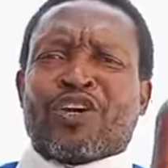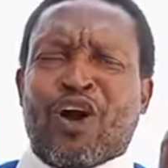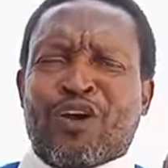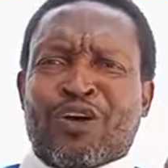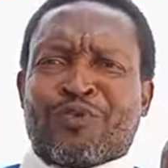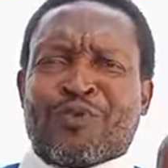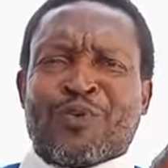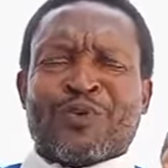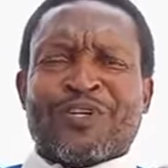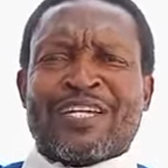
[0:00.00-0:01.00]
conquered
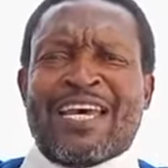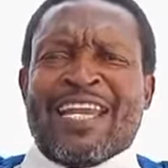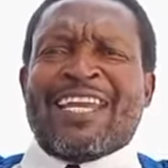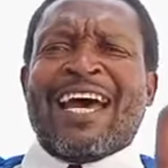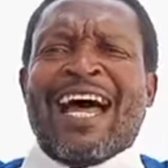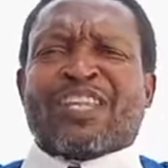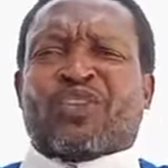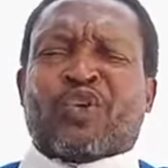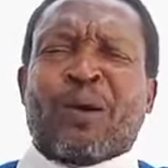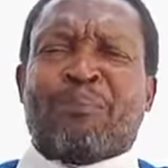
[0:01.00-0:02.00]
foe. They had
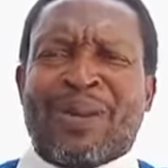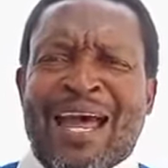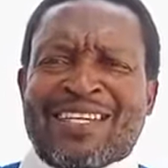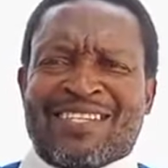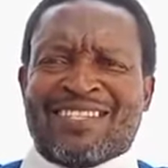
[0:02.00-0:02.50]
to comply